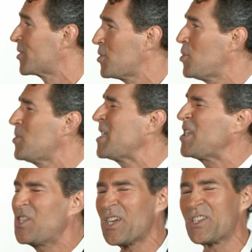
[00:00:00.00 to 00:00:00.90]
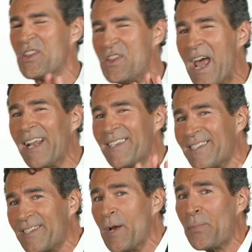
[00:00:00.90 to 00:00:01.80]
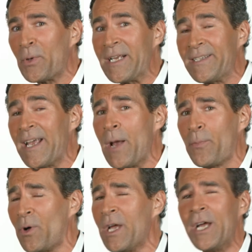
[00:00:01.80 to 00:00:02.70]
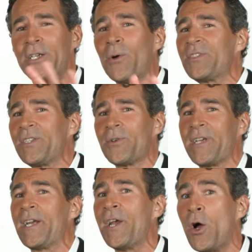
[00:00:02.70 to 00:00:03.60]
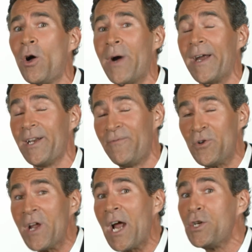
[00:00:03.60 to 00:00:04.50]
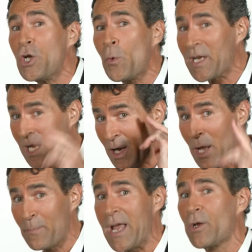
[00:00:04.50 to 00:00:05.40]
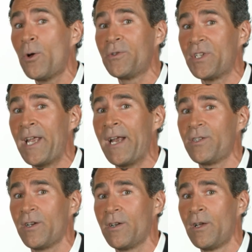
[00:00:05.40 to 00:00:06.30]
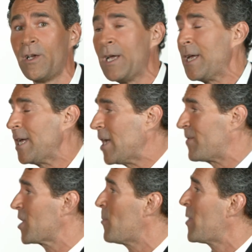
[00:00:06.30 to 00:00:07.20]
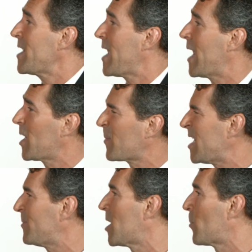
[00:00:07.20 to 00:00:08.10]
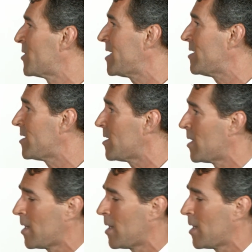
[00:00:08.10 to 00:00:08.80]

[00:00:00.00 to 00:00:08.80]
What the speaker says: So using just that simple example, don't sit there saying I know about it. If you're not doing it, pay close attention. If somebody had, I'm going to keep the numbers easy.